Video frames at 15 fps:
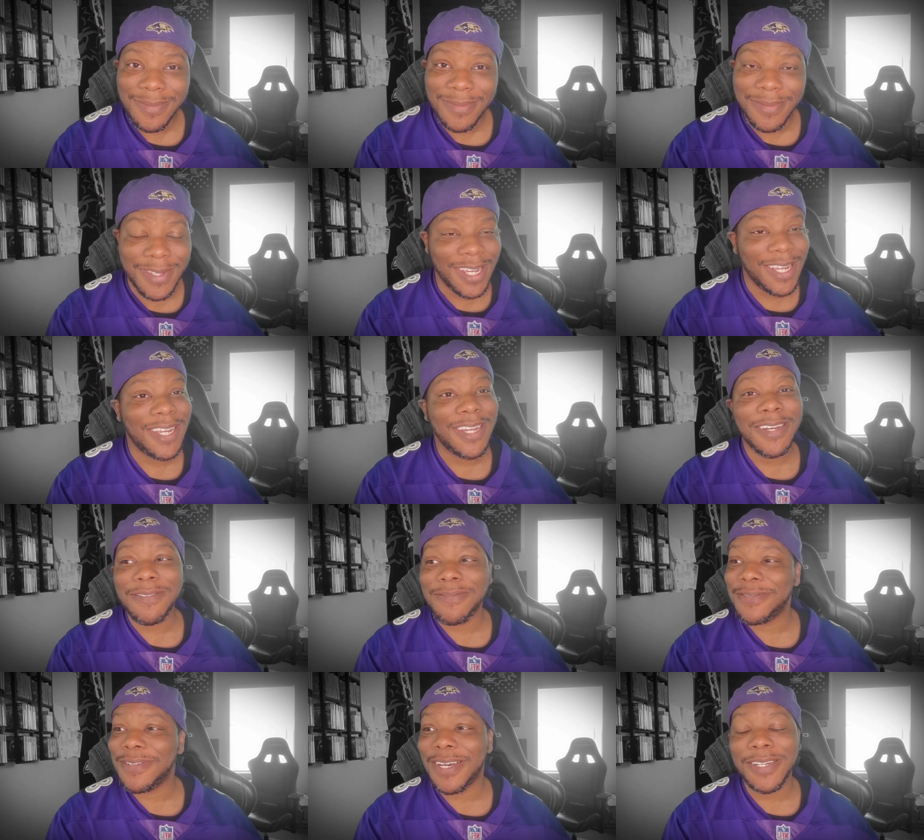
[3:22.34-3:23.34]
Dev,
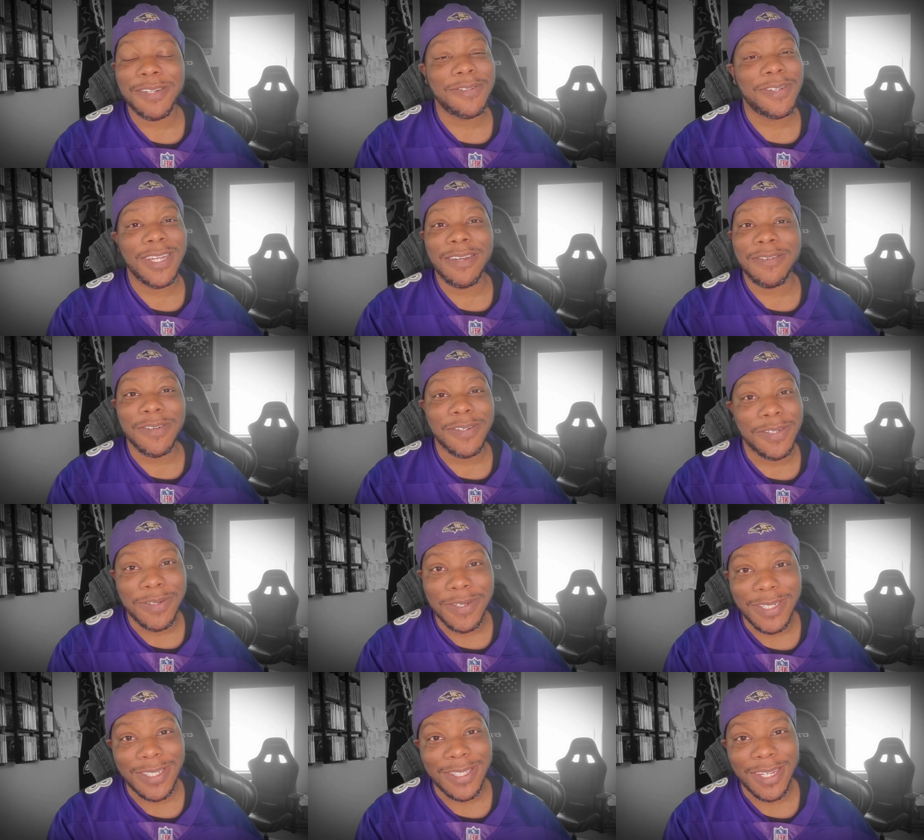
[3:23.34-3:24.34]
I know Dev gonna do
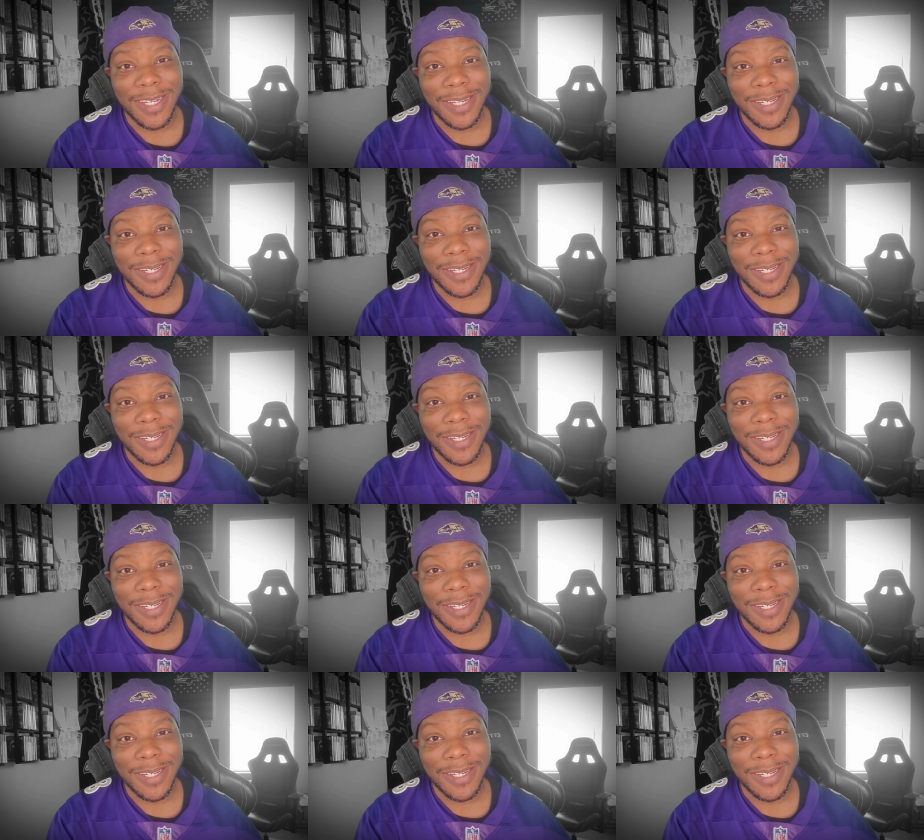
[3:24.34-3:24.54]
his thing.